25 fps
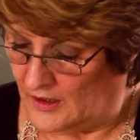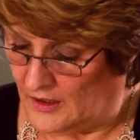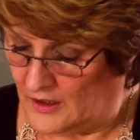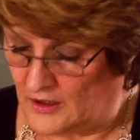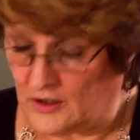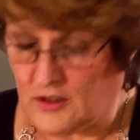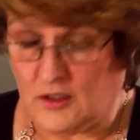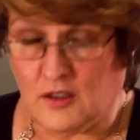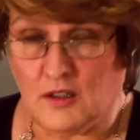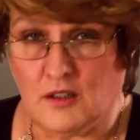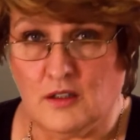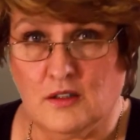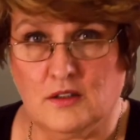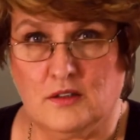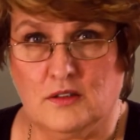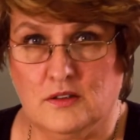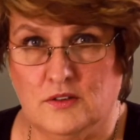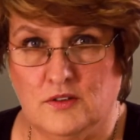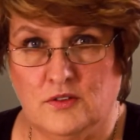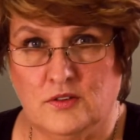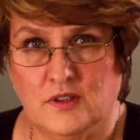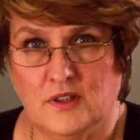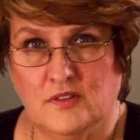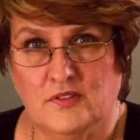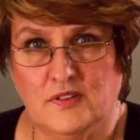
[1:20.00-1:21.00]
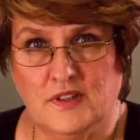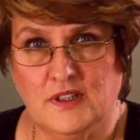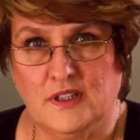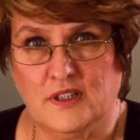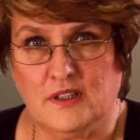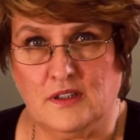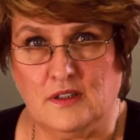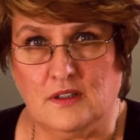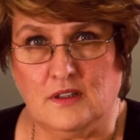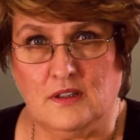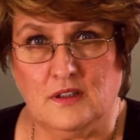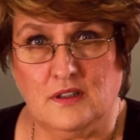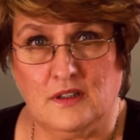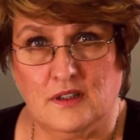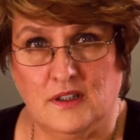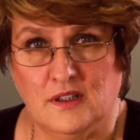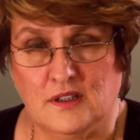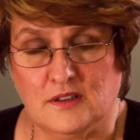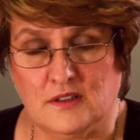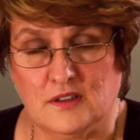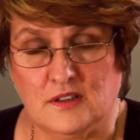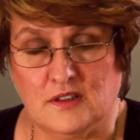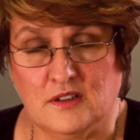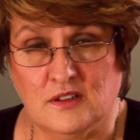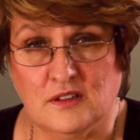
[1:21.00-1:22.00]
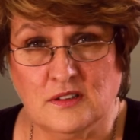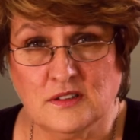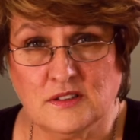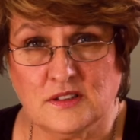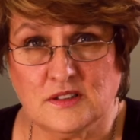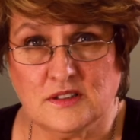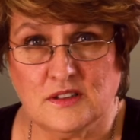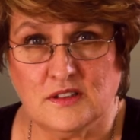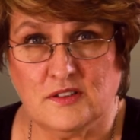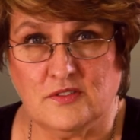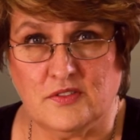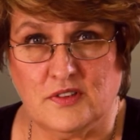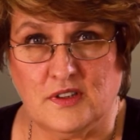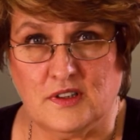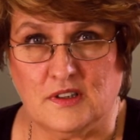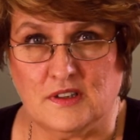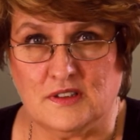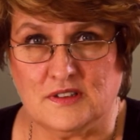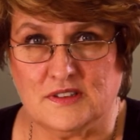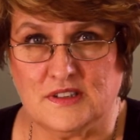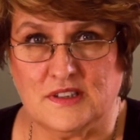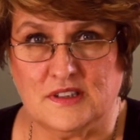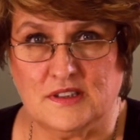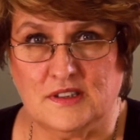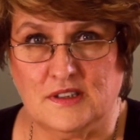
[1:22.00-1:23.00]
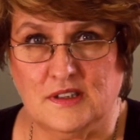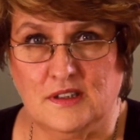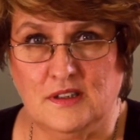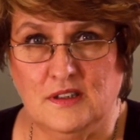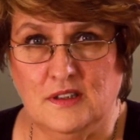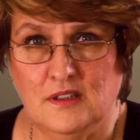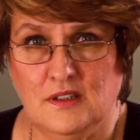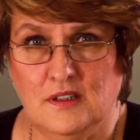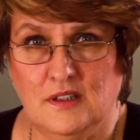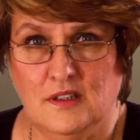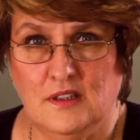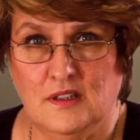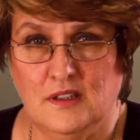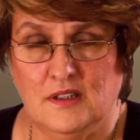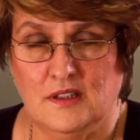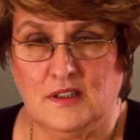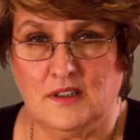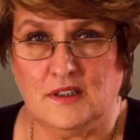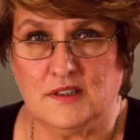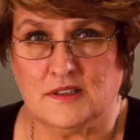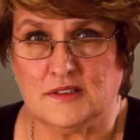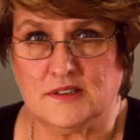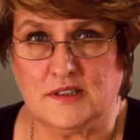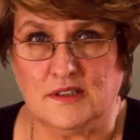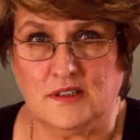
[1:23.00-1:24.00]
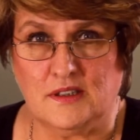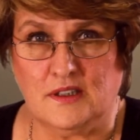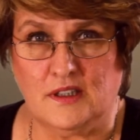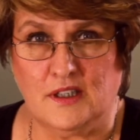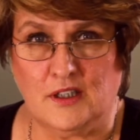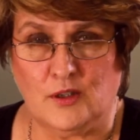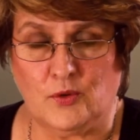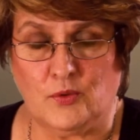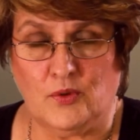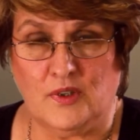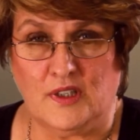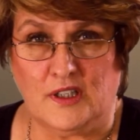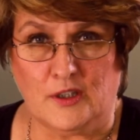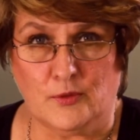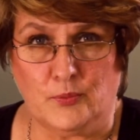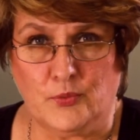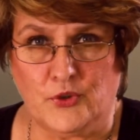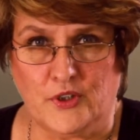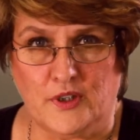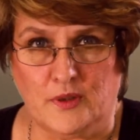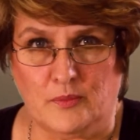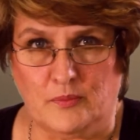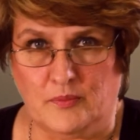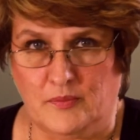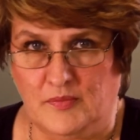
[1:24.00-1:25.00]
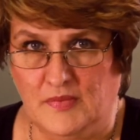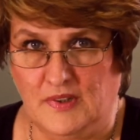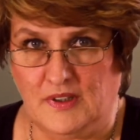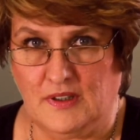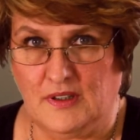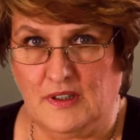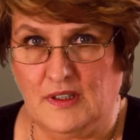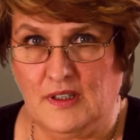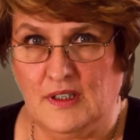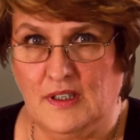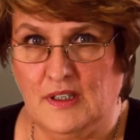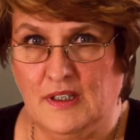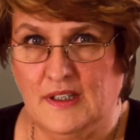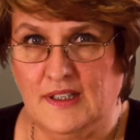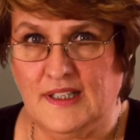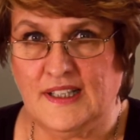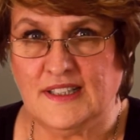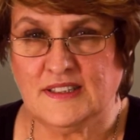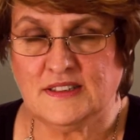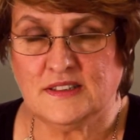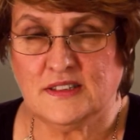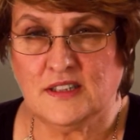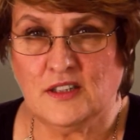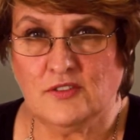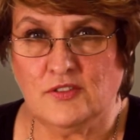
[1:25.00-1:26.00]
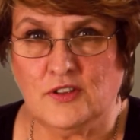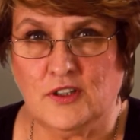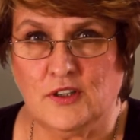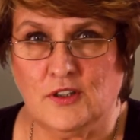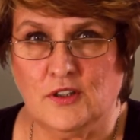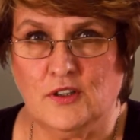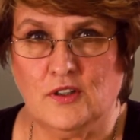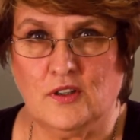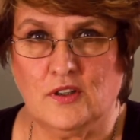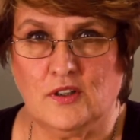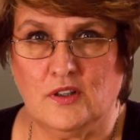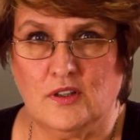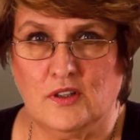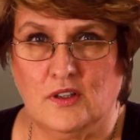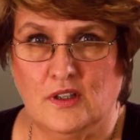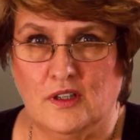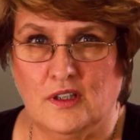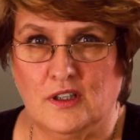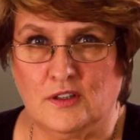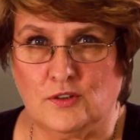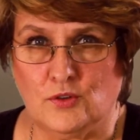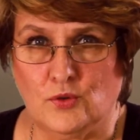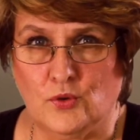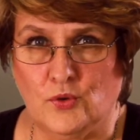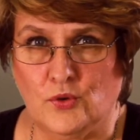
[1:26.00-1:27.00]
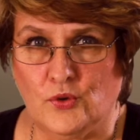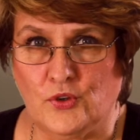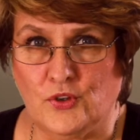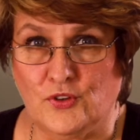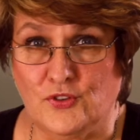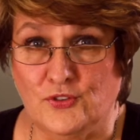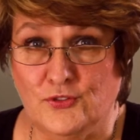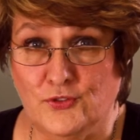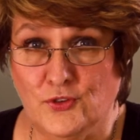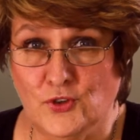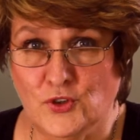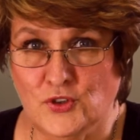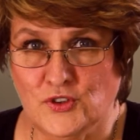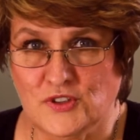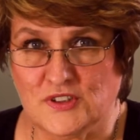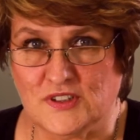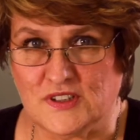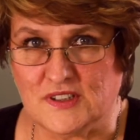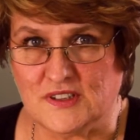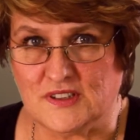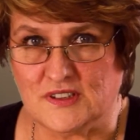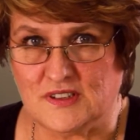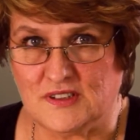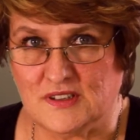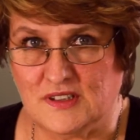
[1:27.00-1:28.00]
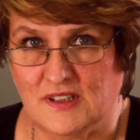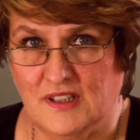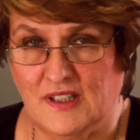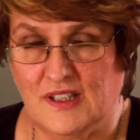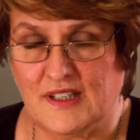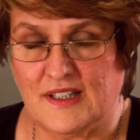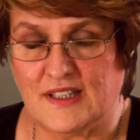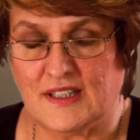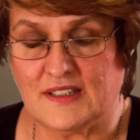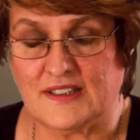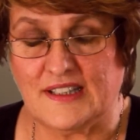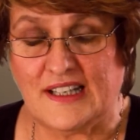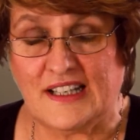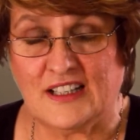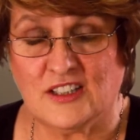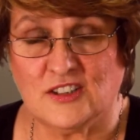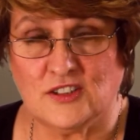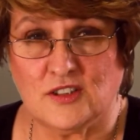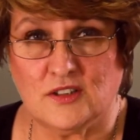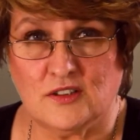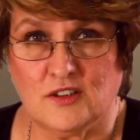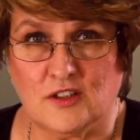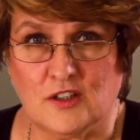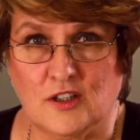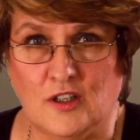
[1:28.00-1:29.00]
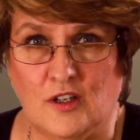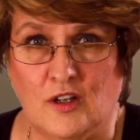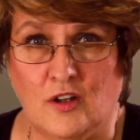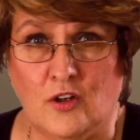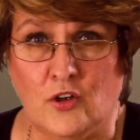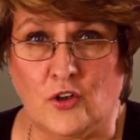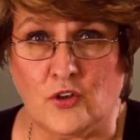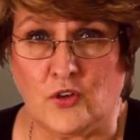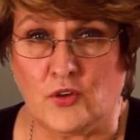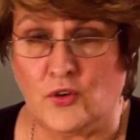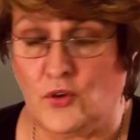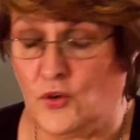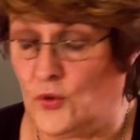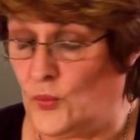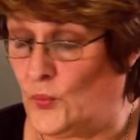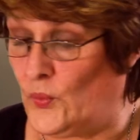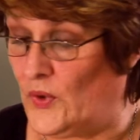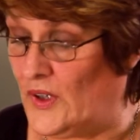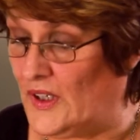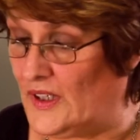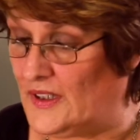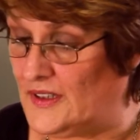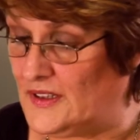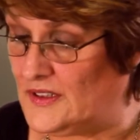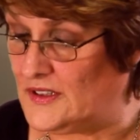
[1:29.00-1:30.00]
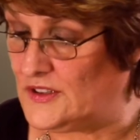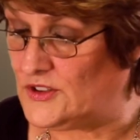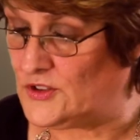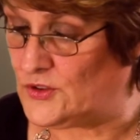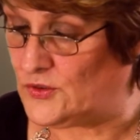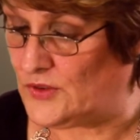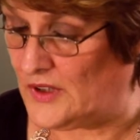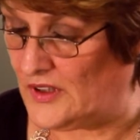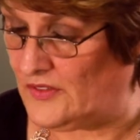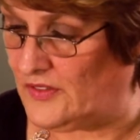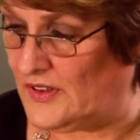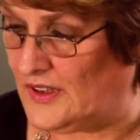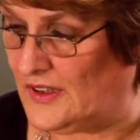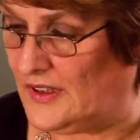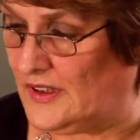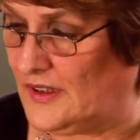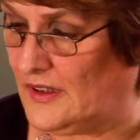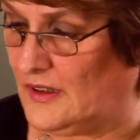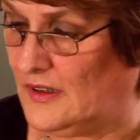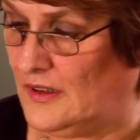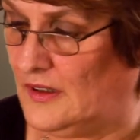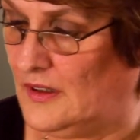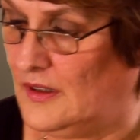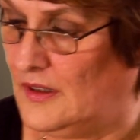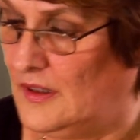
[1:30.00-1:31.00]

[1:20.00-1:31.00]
A car traveling at a constant velocity is in equilibrium. Let's have a look at all the forces that acts on a car while it is traveling.